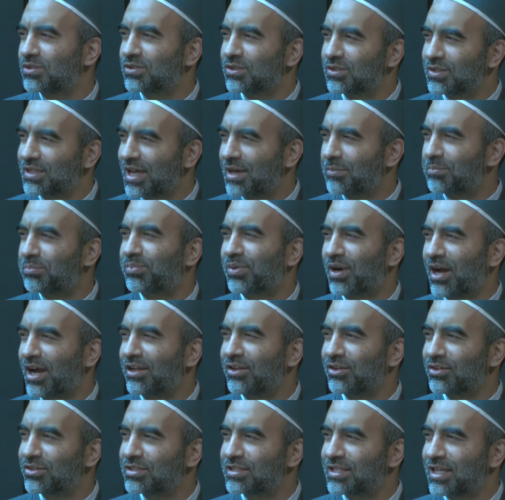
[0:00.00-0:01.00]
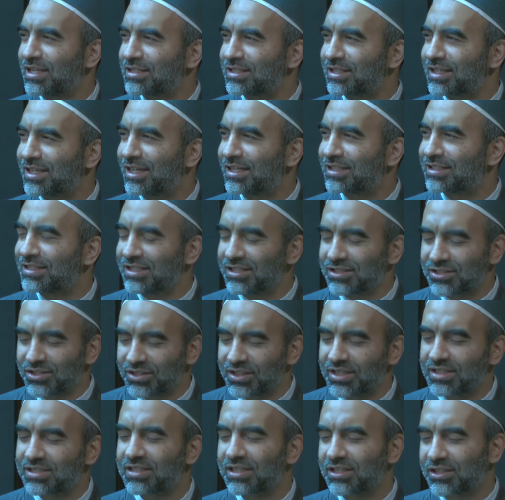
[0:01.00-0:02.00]
So that pridal sense kicked in. So
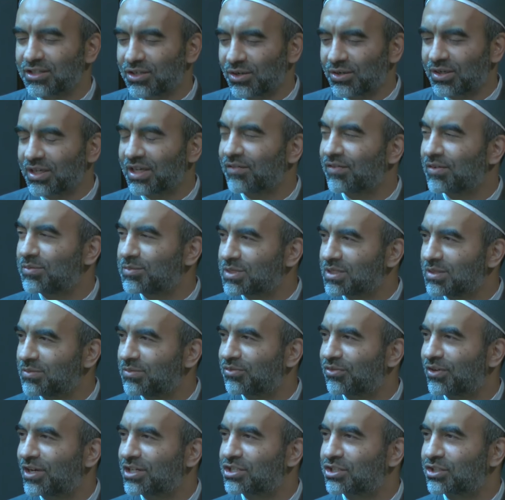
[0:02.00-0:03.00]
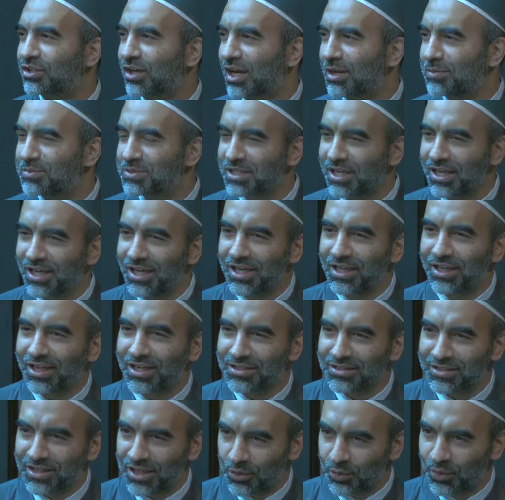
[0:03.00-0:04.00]
they said, go give him some fresh grapes
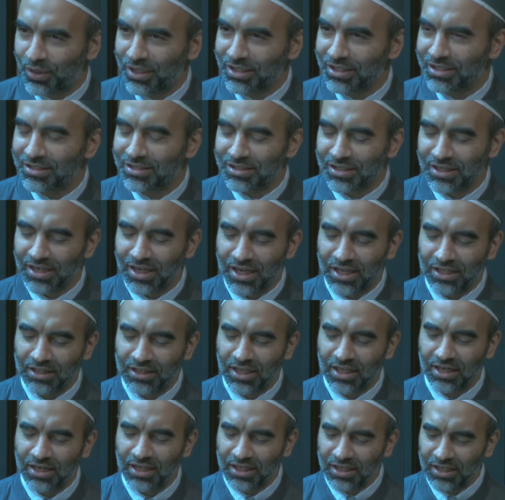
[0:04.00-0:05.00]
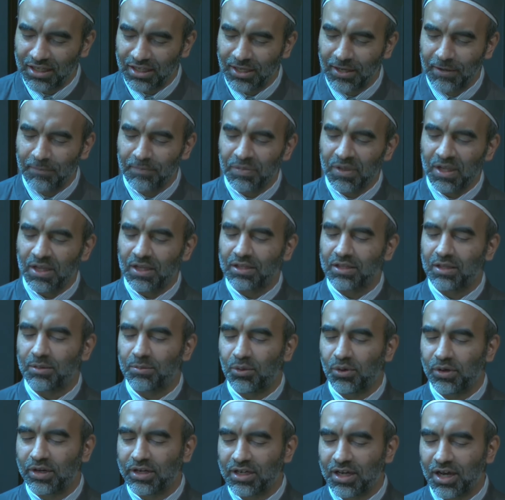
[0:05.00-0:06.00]
because they witnessed it. And then he, the
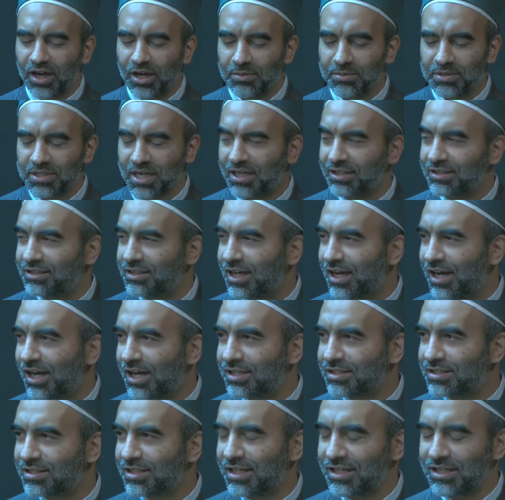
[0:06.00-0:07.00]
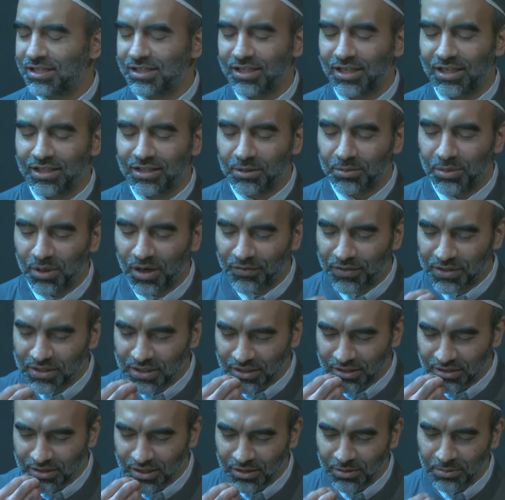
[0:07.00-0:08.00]
boy comes, Adas, and he, the Prophet
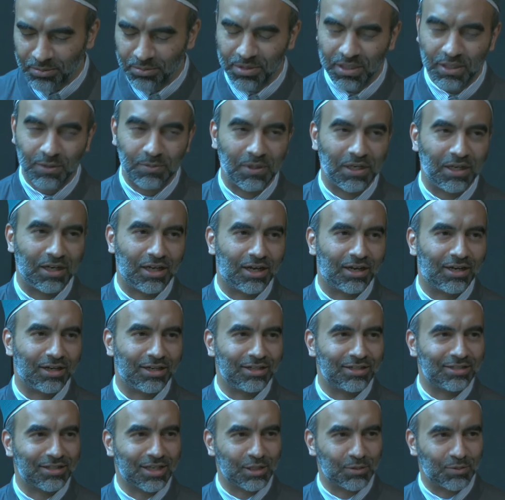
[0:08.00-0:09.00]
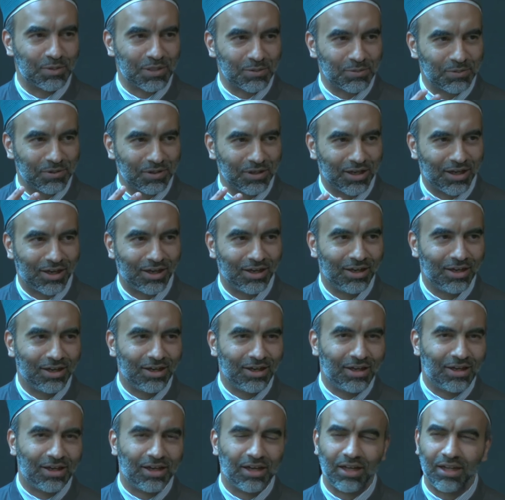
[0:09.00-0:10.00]
wasallam, Bismillah. He says, Bismillah.
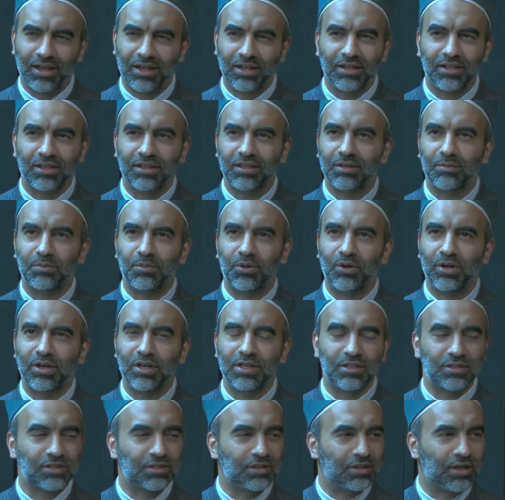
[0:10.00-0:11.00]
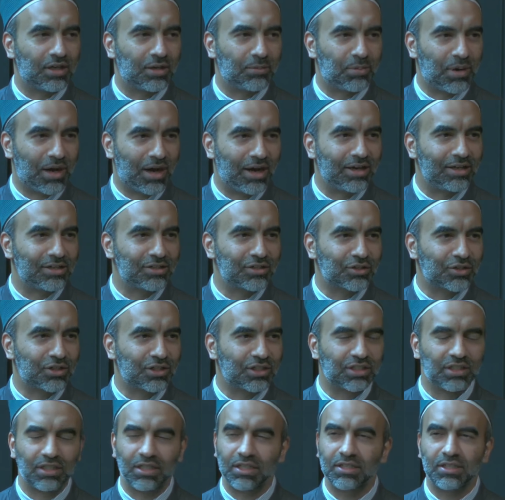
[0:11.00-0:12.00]
And the boy is a pious
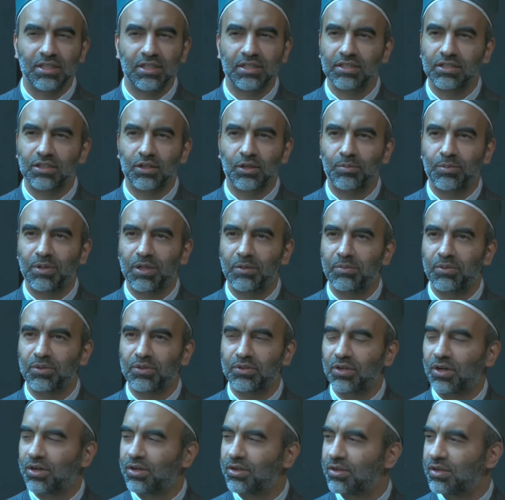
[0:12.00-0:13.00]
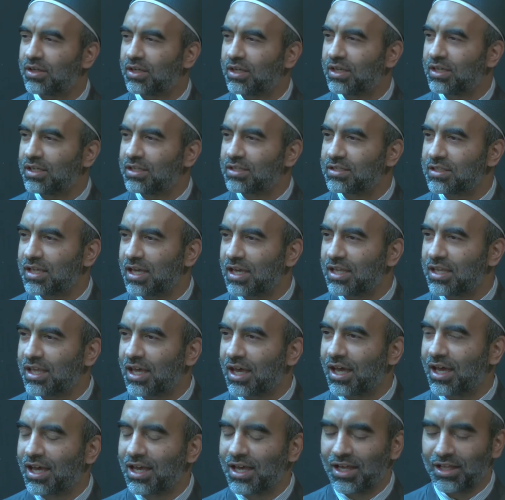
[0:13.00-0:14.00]
Christian. He says, your people don't say
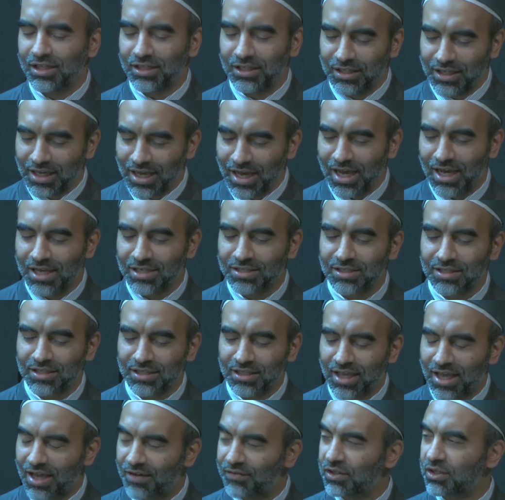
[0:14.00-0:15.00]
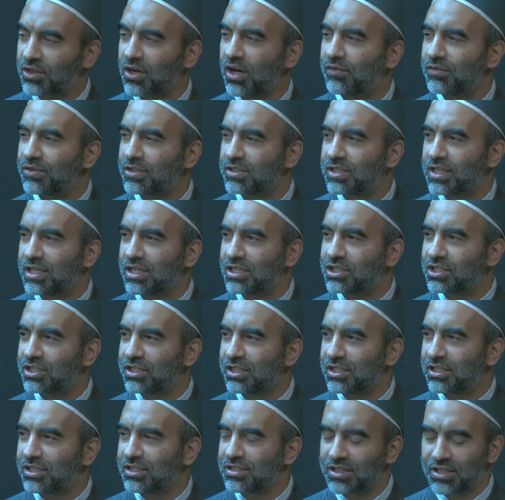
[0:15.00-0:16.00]
that. And he asks, they have a conversation,
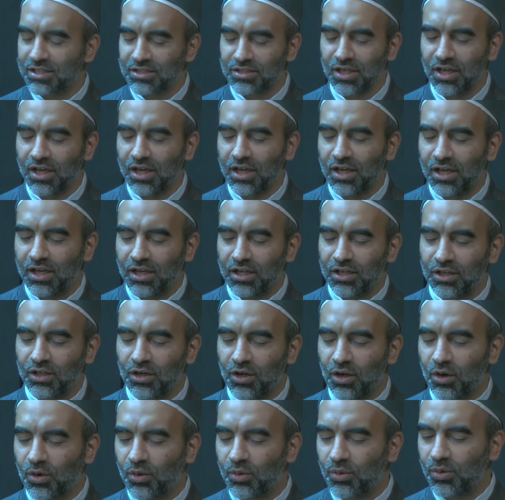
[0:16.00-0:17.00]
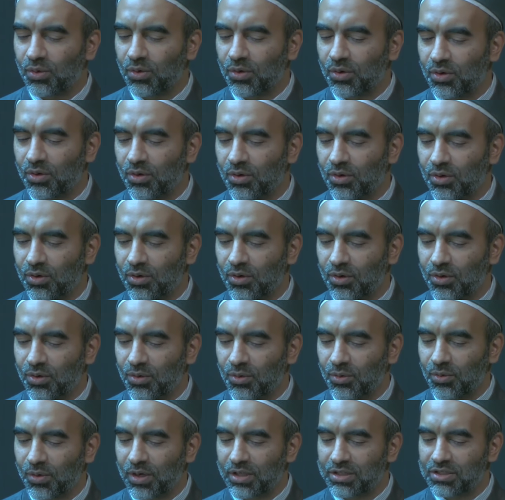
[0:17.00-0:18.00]
and he says, you know,
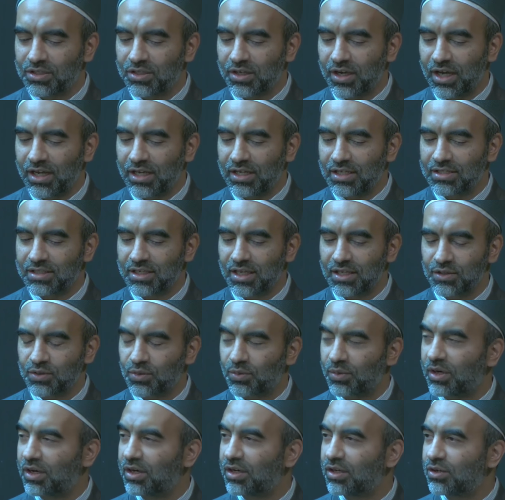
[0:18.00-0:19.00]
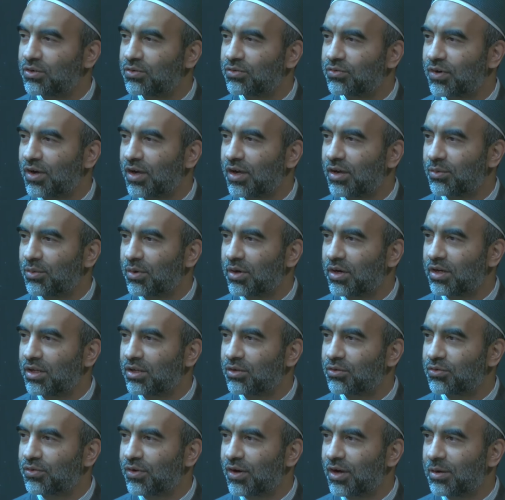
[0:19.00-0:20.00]
what's your, and he says, where are you from? Where are
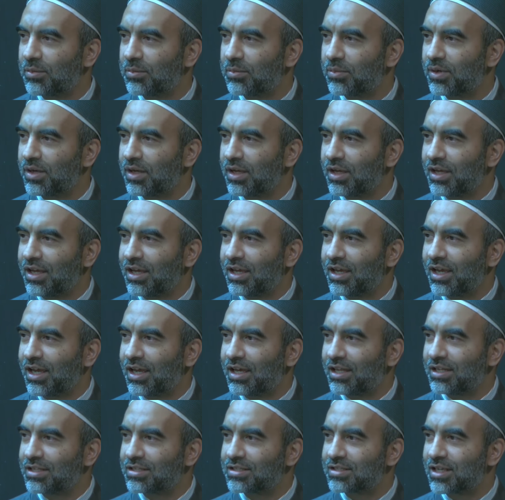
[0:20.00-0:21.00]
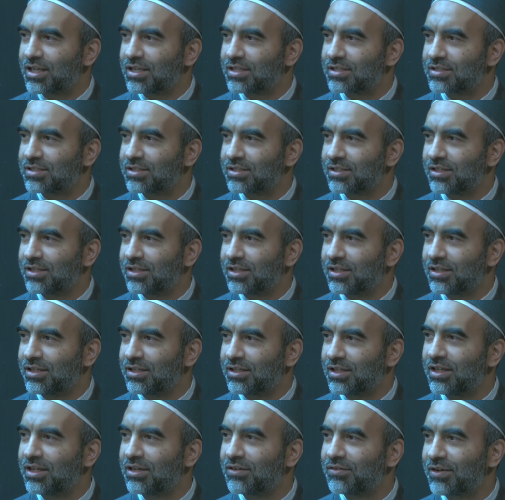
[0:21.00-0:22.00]
you from? And he says,
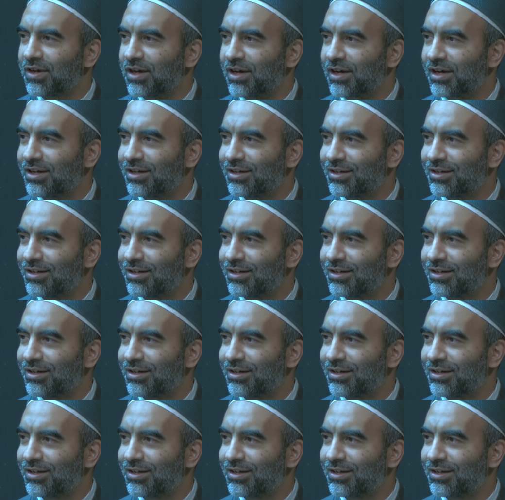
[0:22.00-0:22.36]
Nineveh.